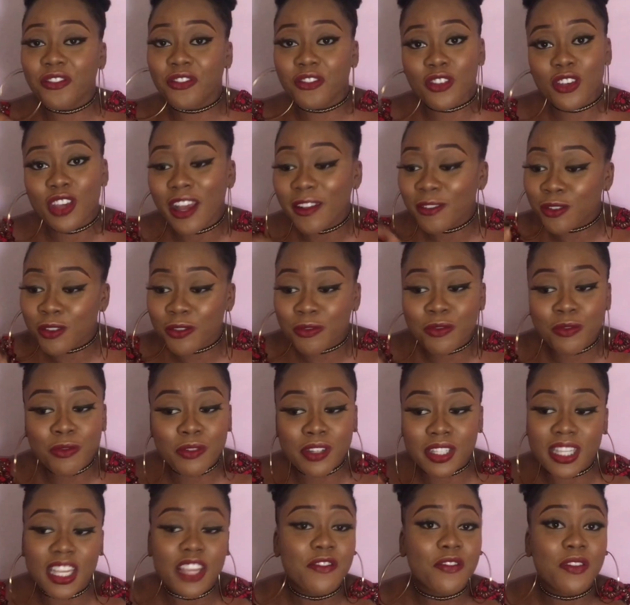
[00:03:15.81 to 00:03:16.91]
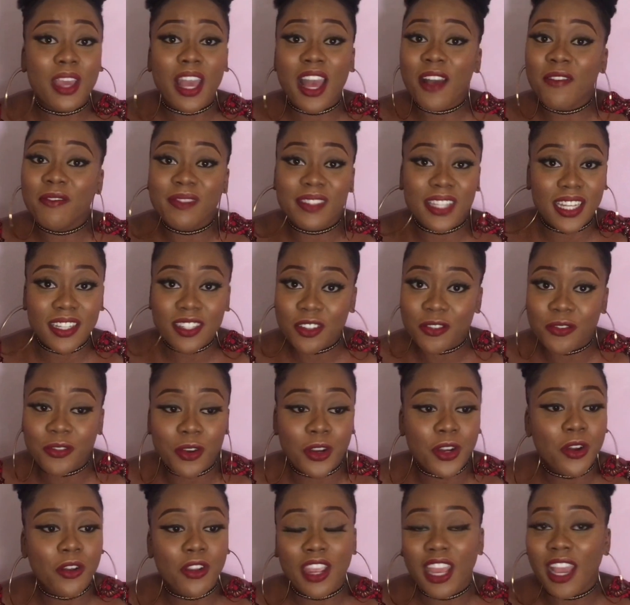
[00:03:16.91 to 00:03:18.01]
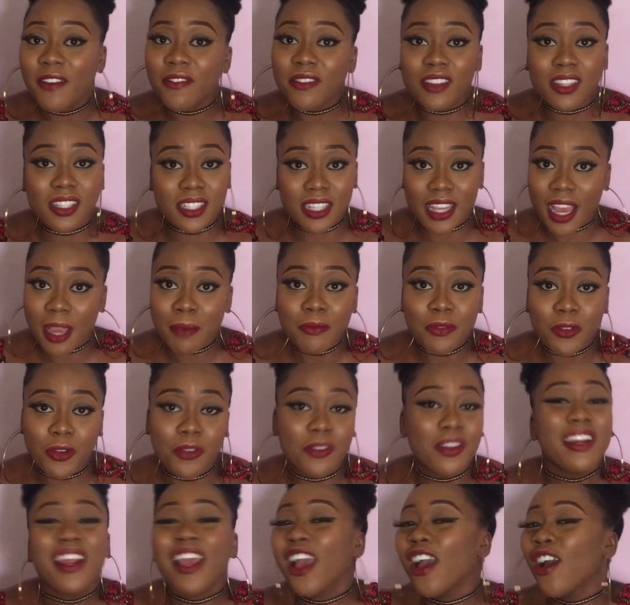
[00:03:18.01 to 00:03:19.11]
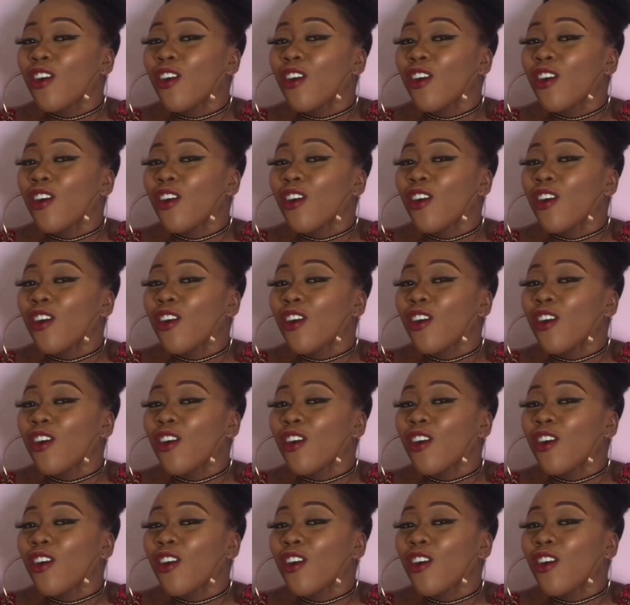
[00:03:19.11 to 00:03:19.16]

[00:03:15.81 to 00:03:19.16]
you have to even say, if you have data for it or you have the time for it,